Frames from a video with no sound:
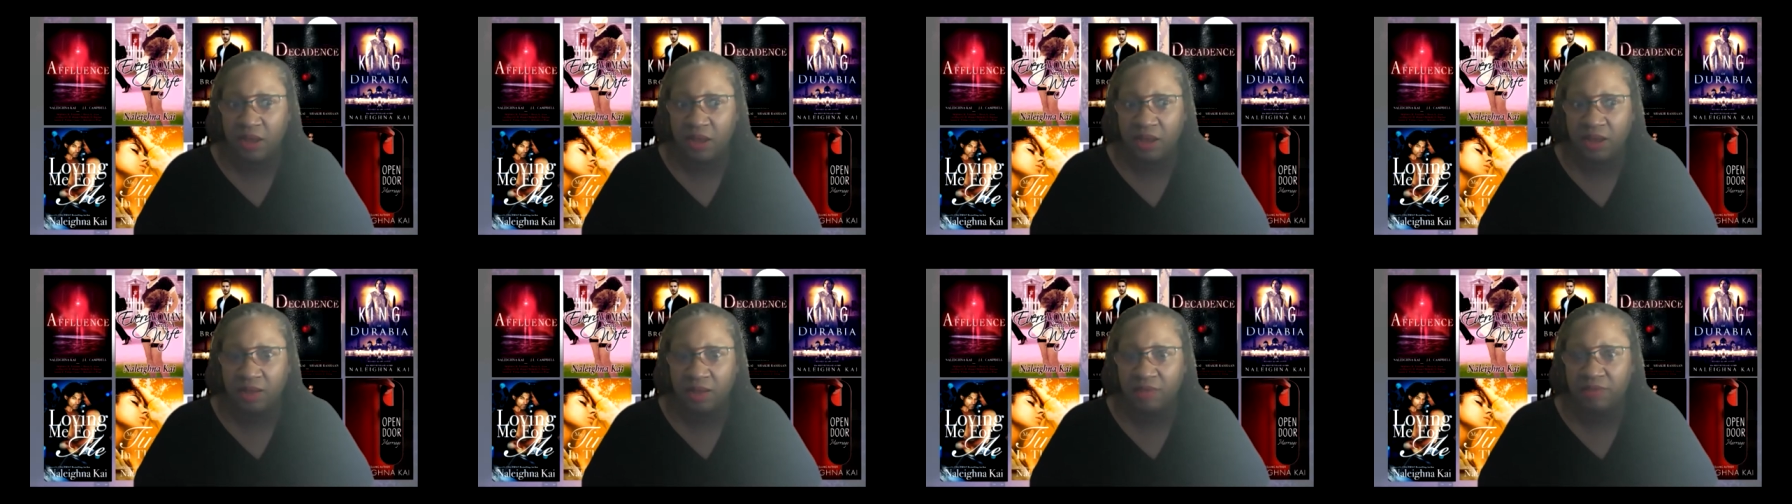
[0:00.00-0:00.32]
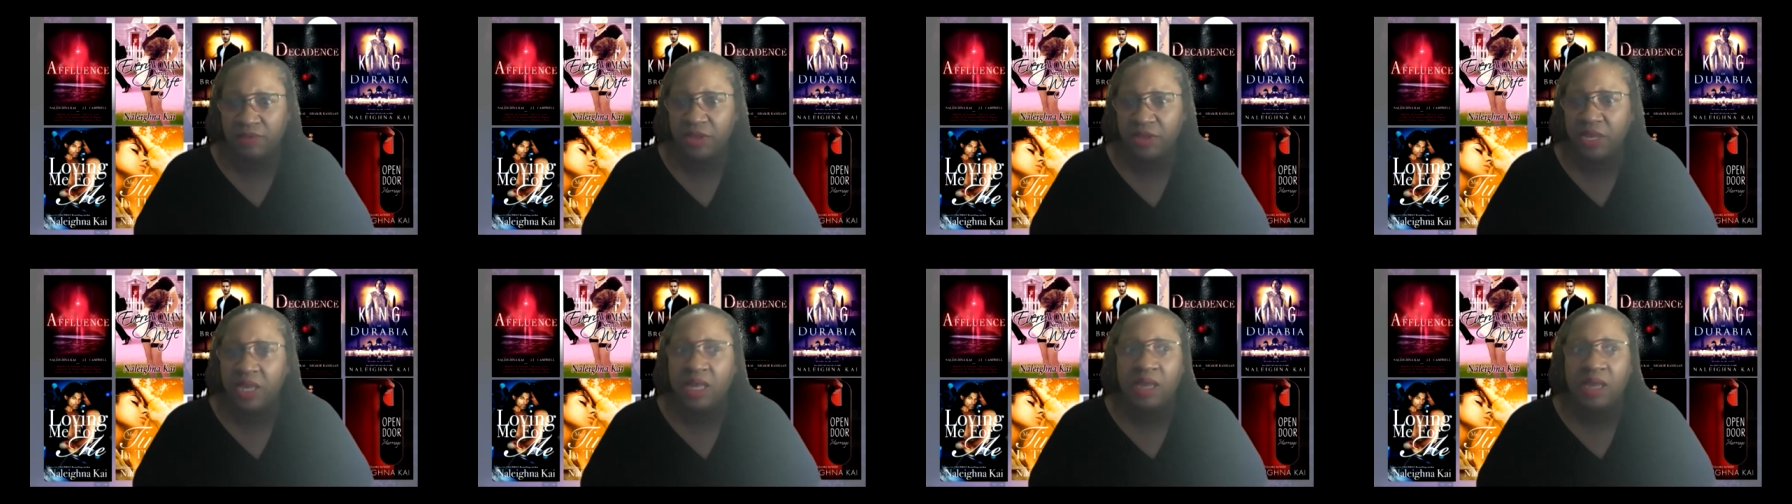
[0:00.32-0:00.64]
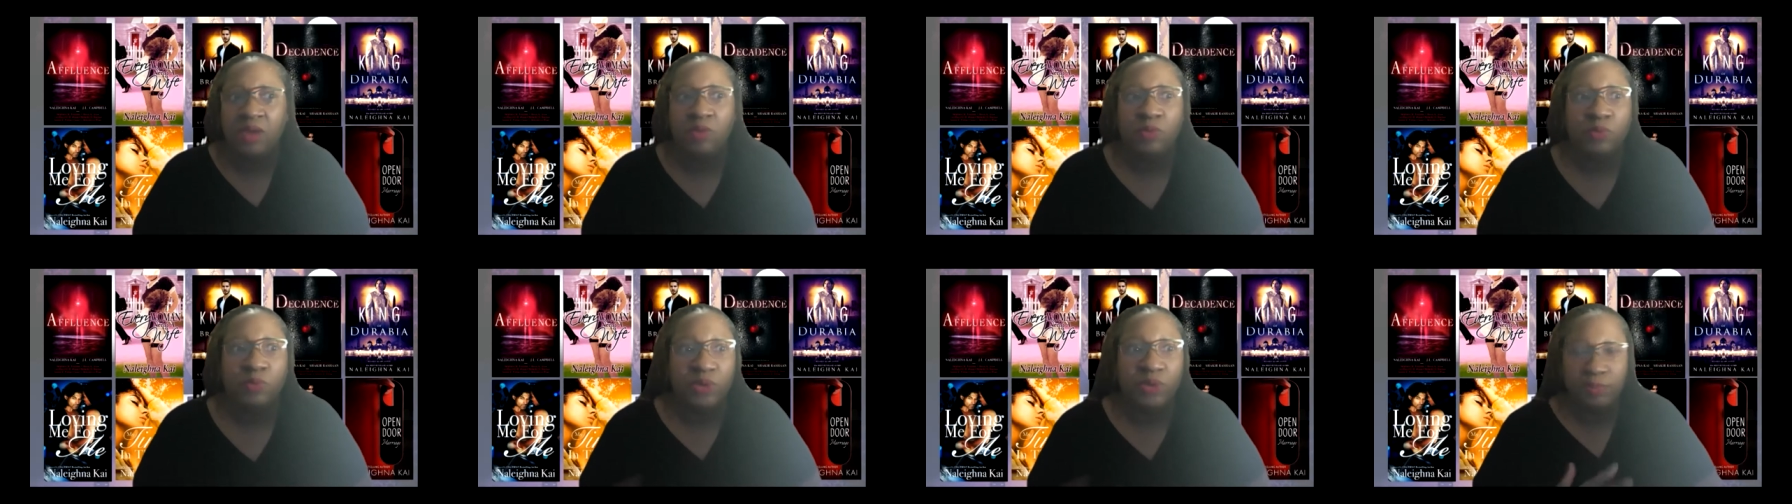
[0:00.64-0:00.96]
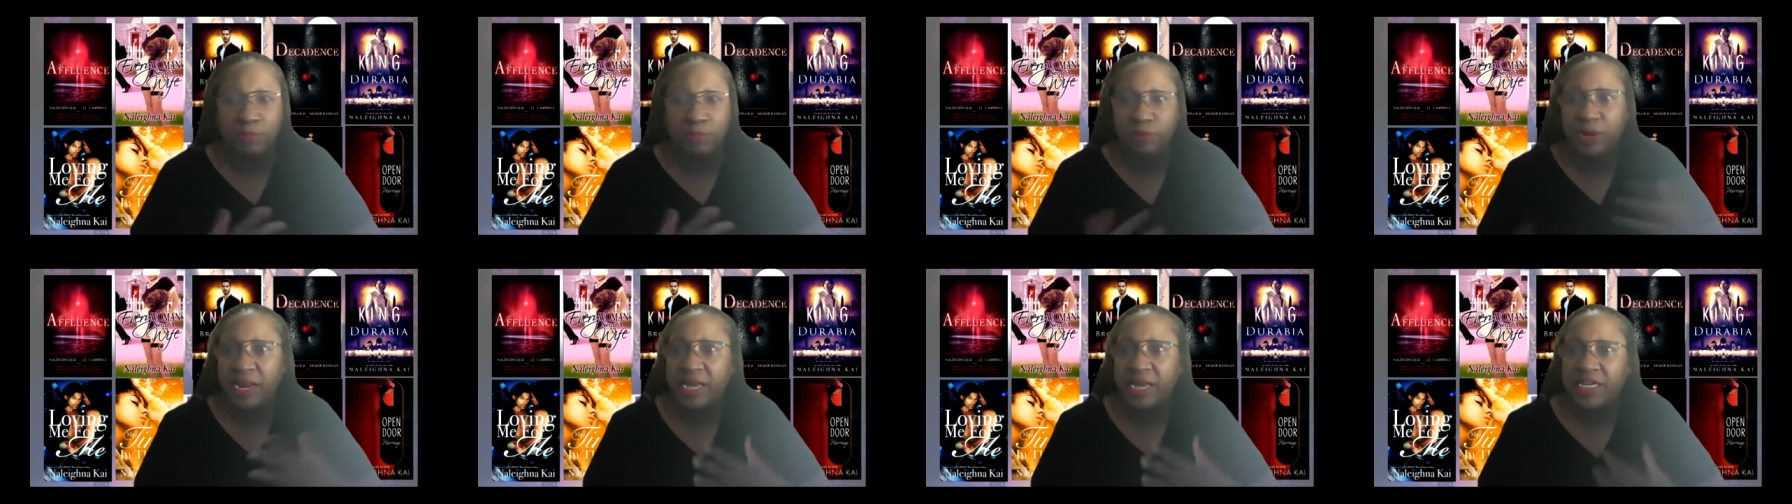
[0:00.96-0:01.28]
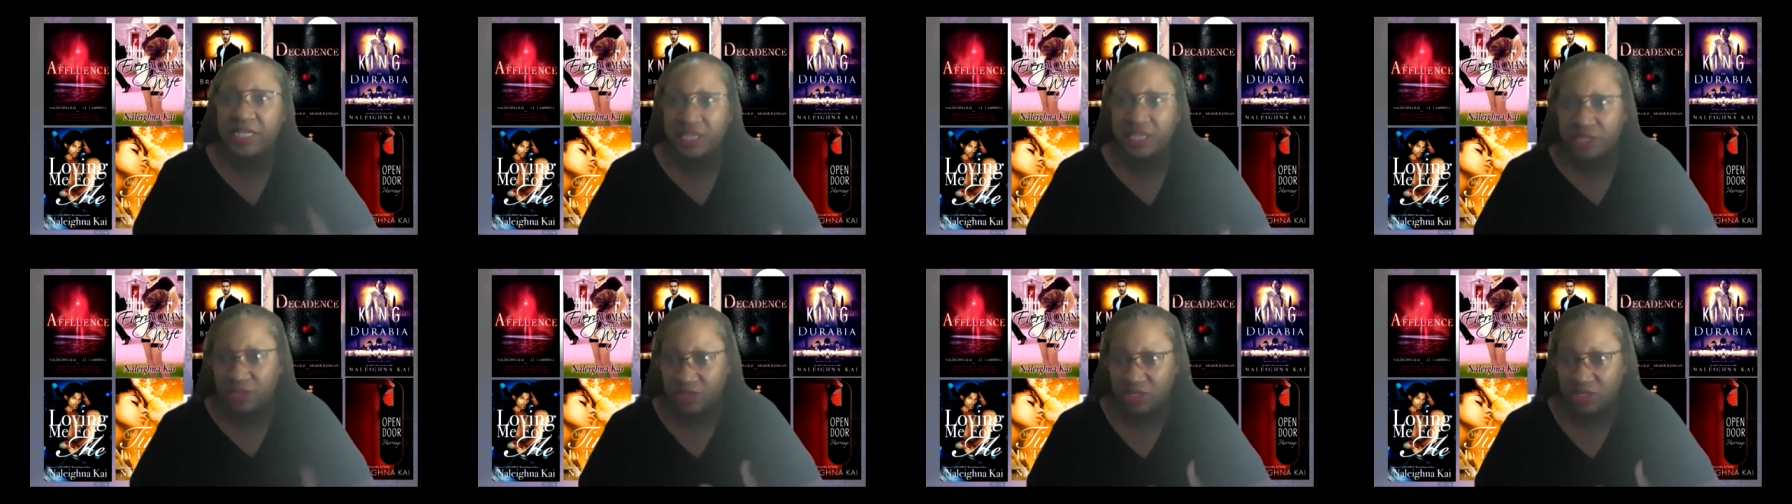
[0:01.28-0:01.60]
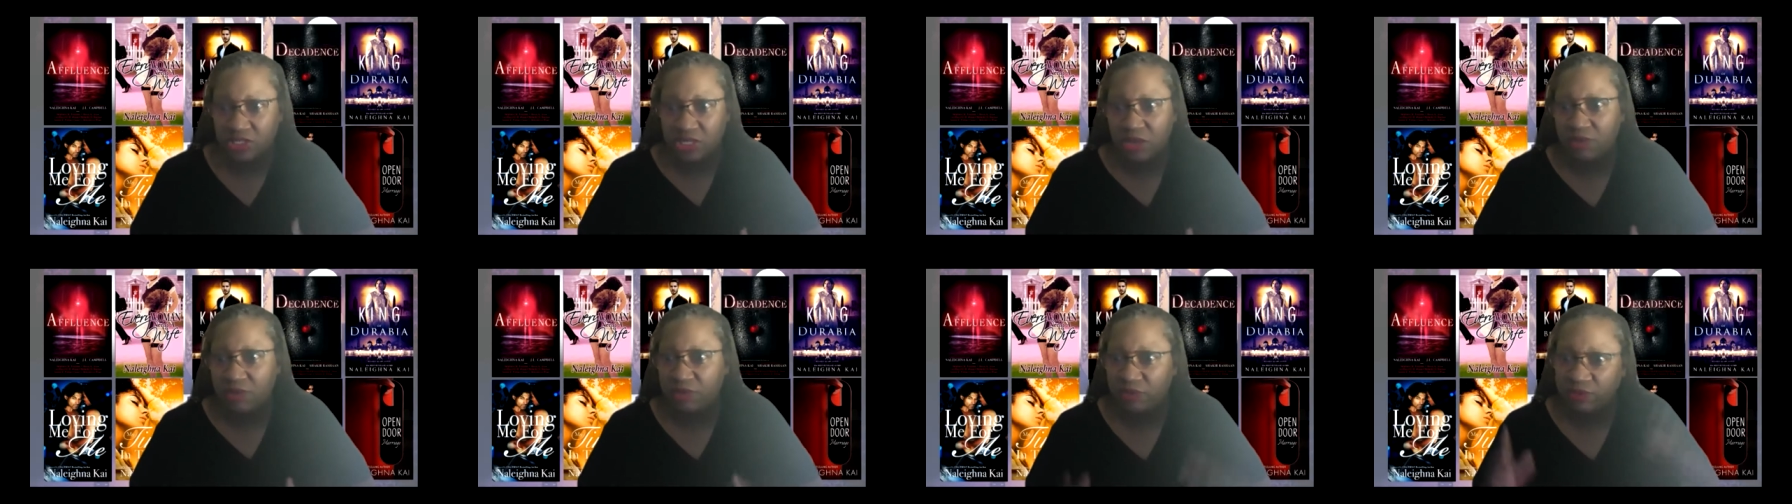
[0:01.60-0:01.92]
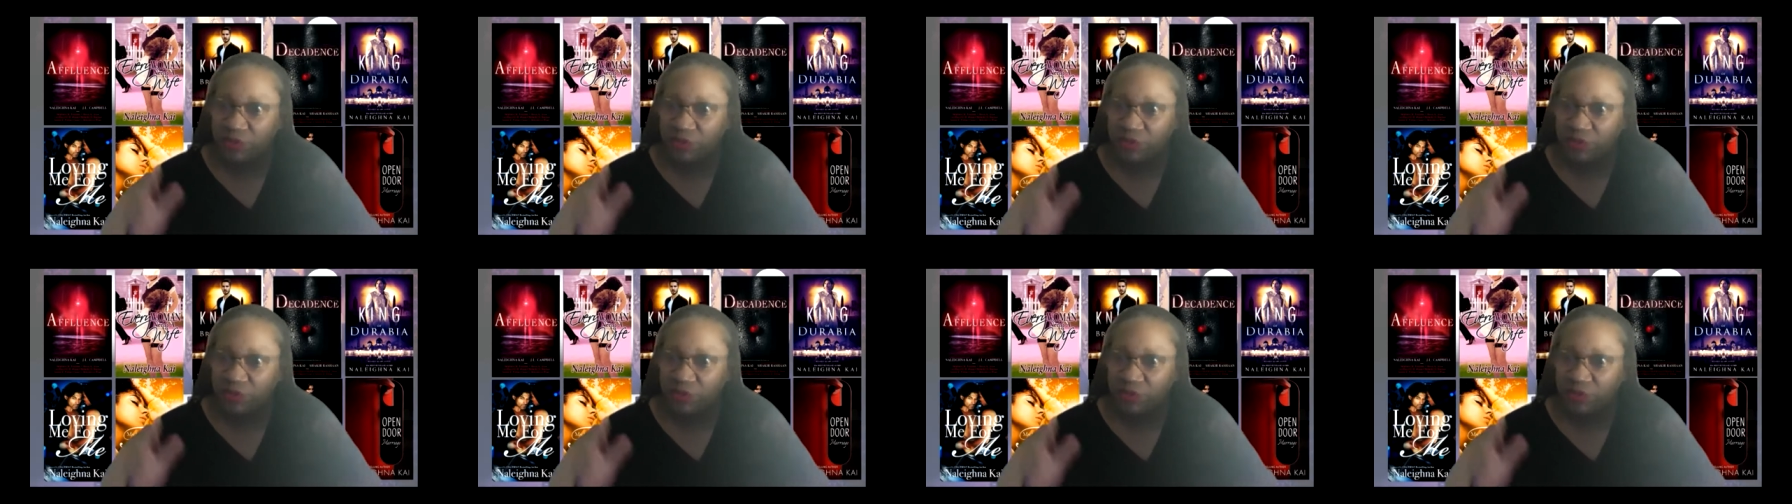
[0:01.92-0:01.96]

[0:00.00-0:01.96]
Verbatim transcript: of rebranding yourself.